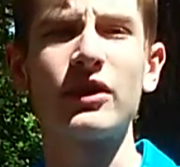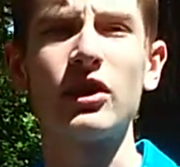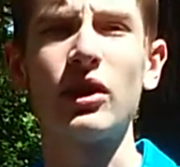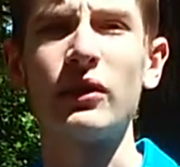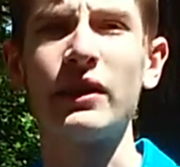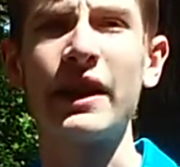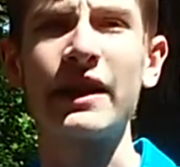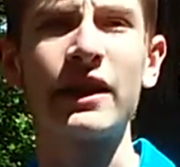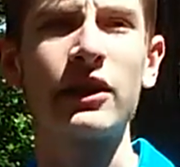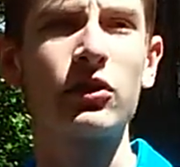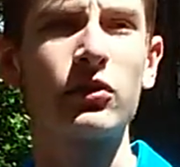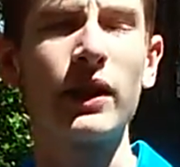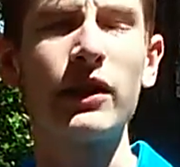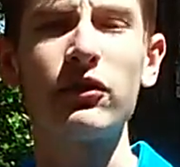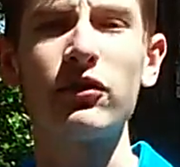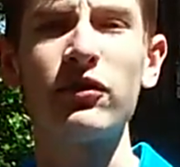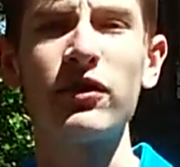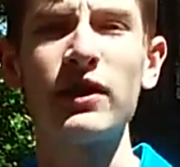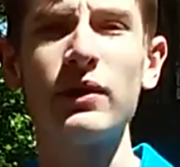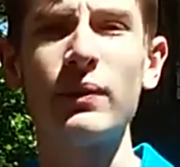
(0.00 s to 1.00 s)
You know, I get
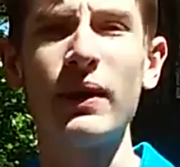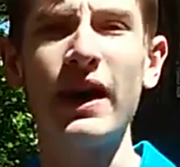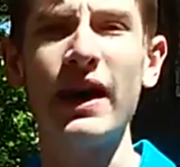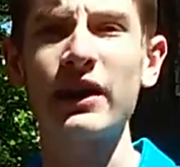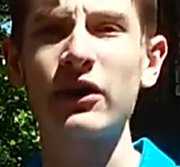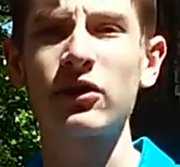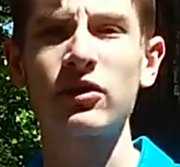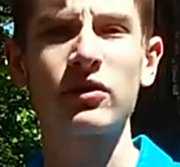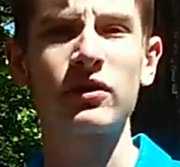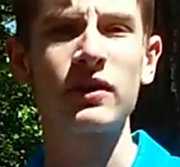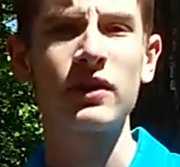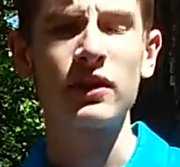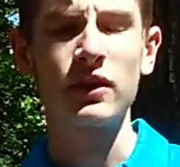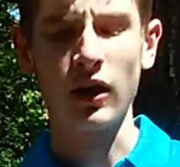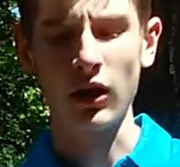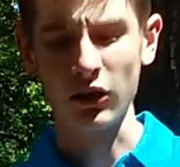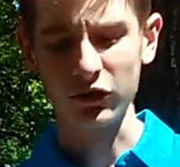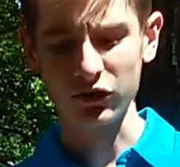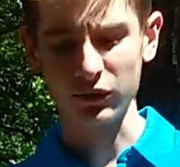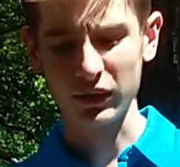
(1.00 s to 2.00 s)
great feedback,
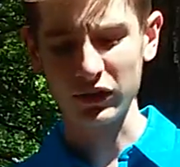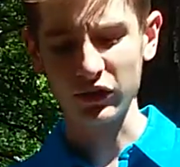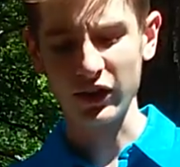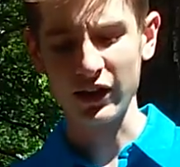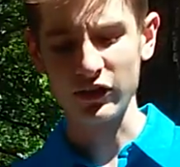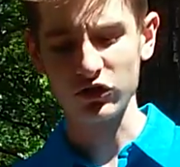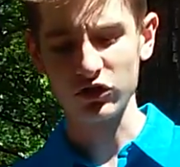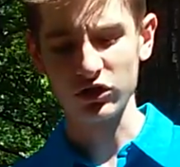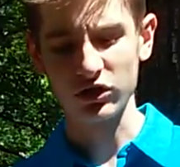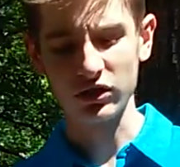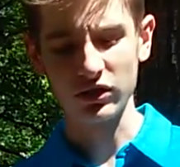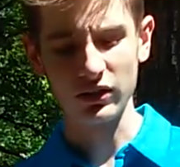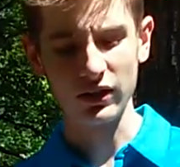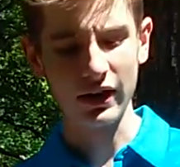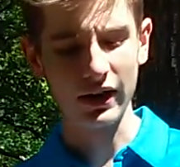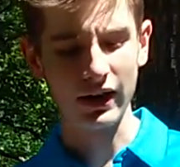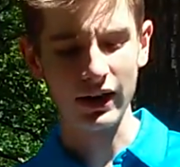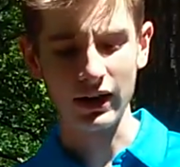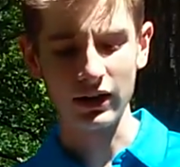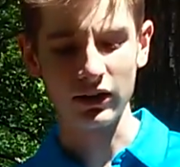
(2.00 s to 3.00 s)
awesome attention,
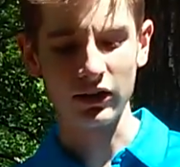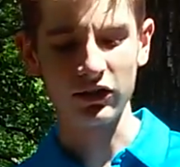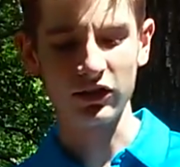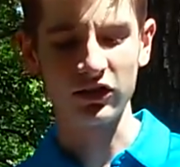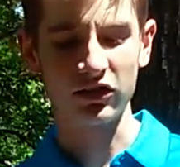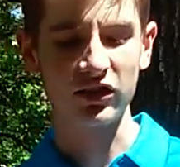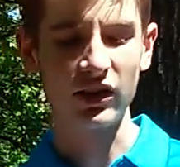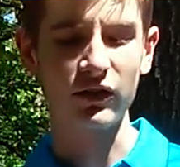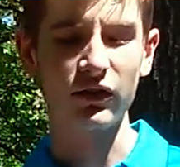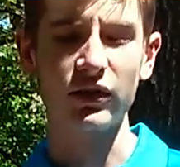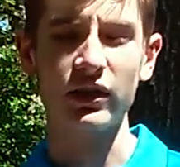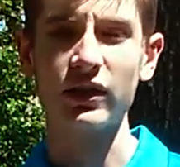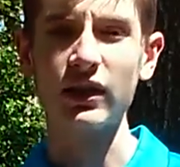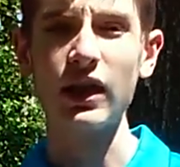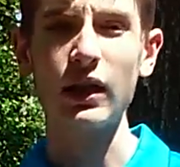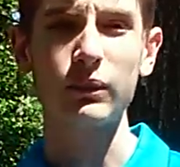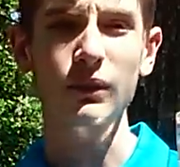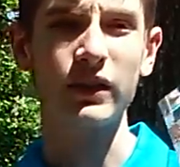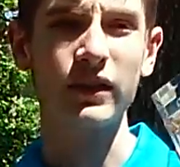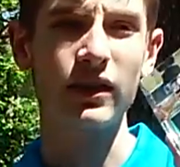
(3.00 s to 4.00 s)
and this is definitely a
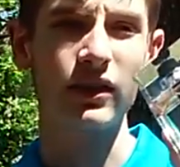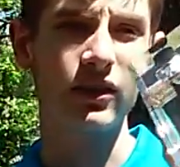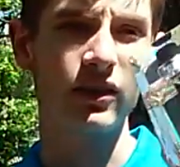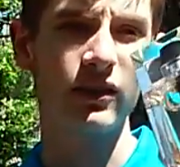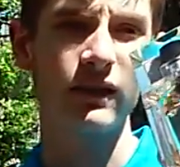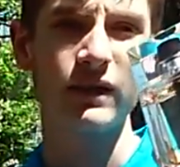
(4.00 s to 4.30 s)
compliment getter.